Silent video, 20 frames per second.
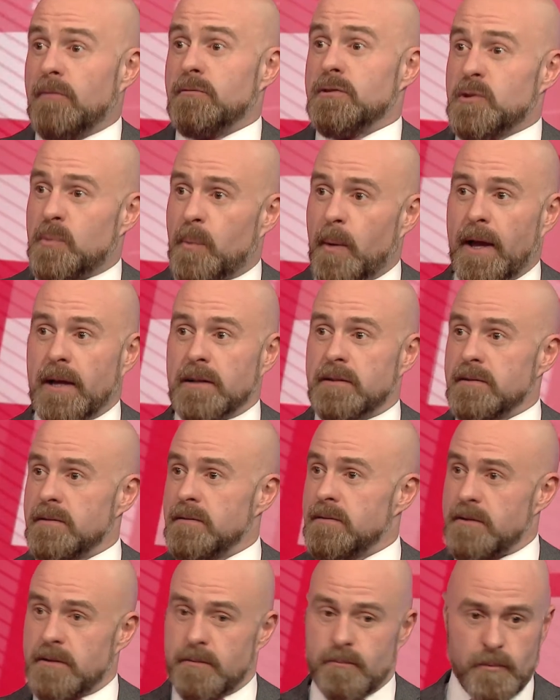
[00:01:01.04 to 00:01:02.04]
respect,
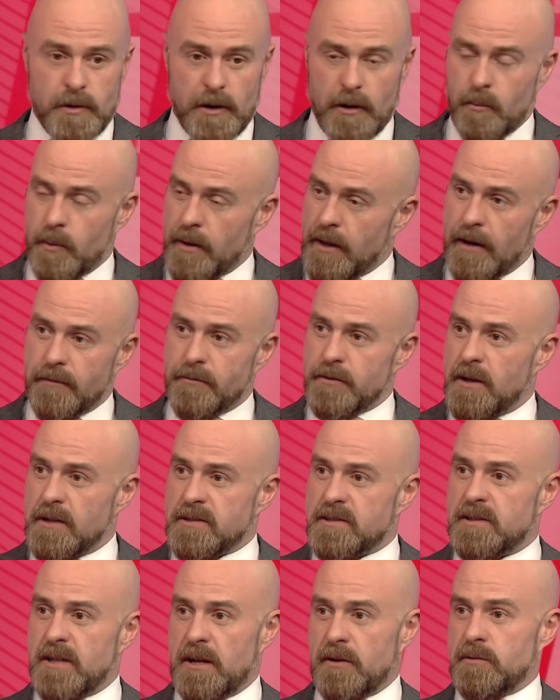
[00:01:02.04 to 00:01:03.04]
we have a
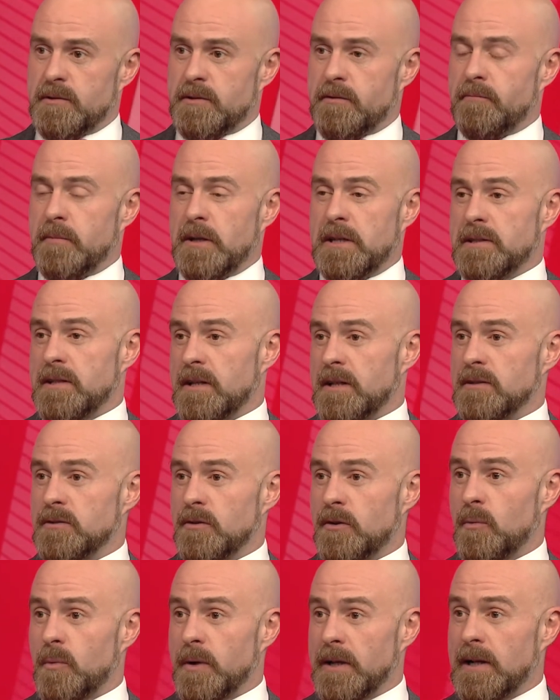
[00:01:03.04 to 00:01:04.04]
series of meetings
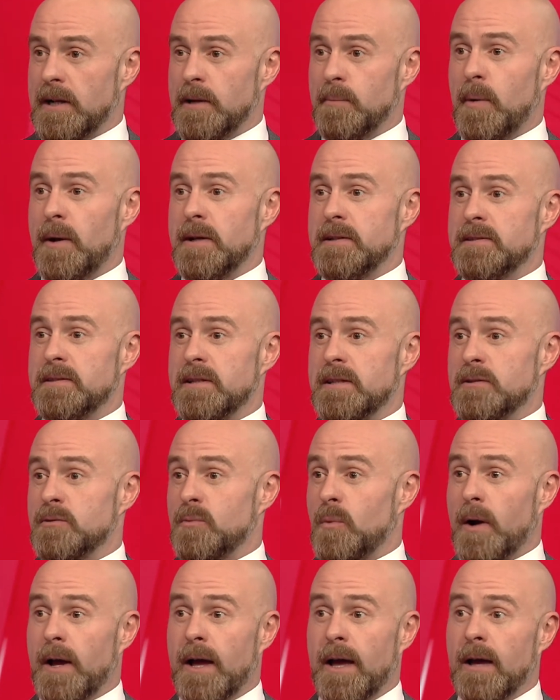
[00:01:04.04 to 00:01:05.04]
on a weekly basis
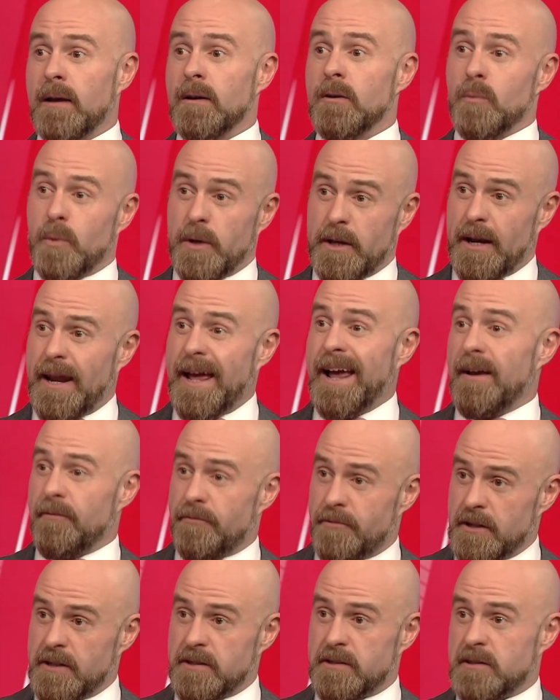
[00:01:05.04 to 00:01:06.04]
where we can
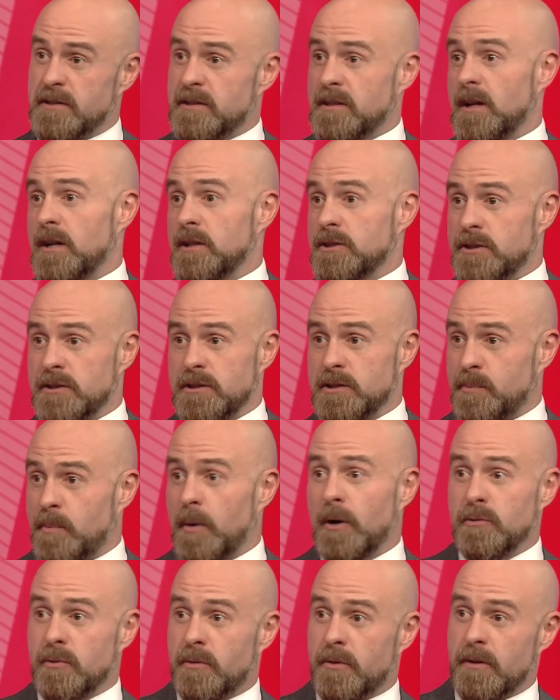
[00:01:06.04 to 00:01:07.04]
have these discussions
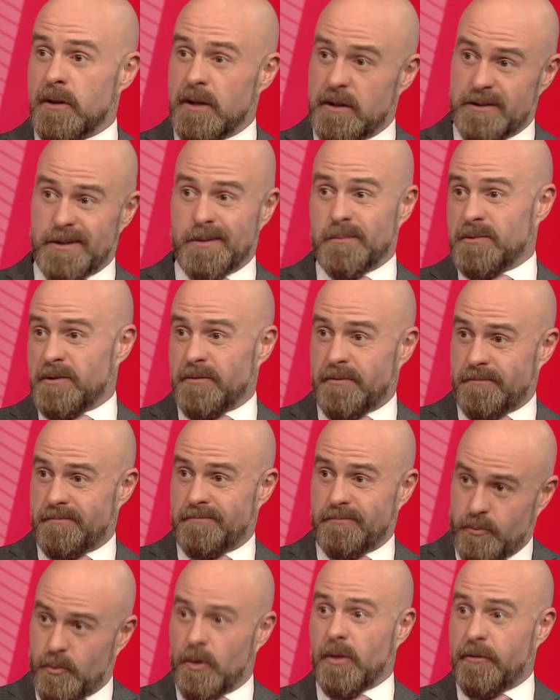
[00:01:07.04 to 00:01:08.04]
both in terms of
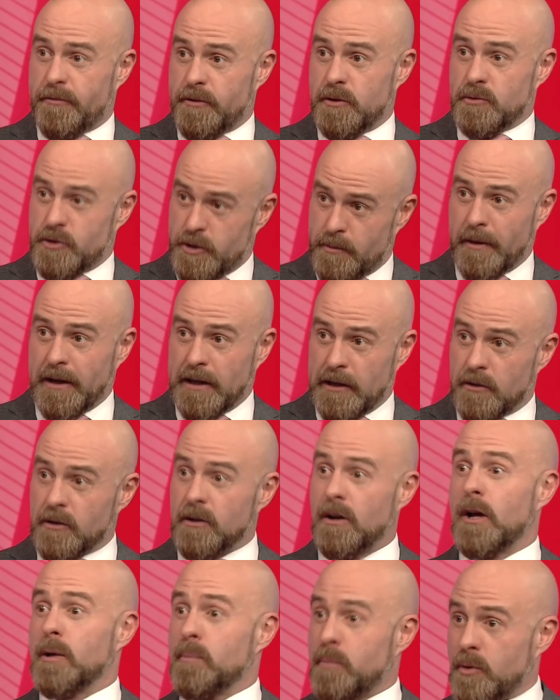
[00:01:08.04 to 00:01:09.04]
what the future may look
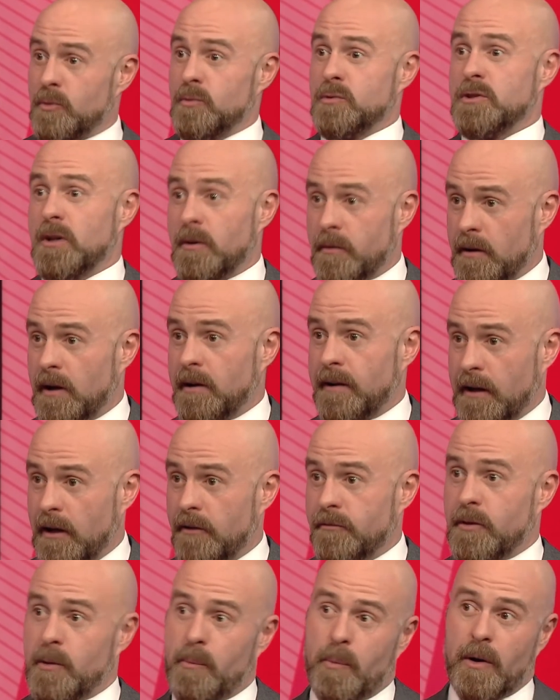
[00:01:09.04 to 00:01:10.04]
like, but also going
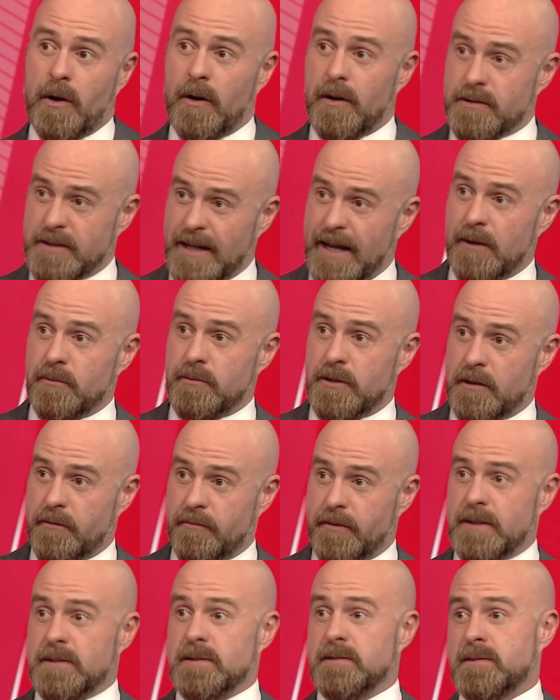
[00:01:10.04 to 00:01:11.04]
over the past. How did
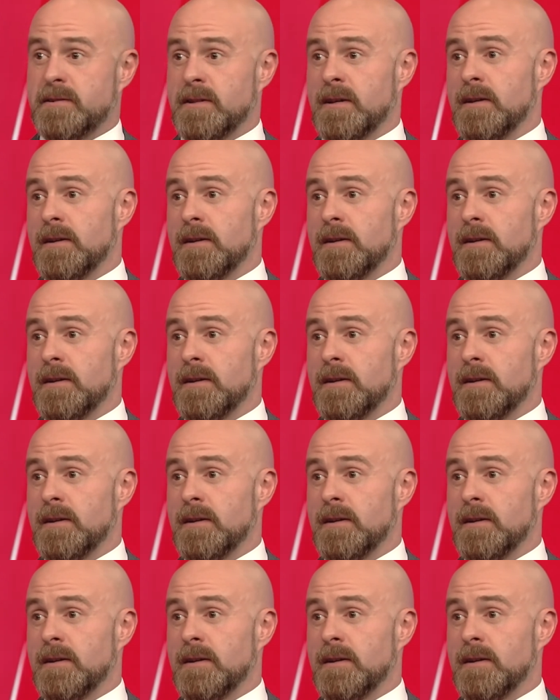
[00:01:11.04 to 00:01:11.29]
events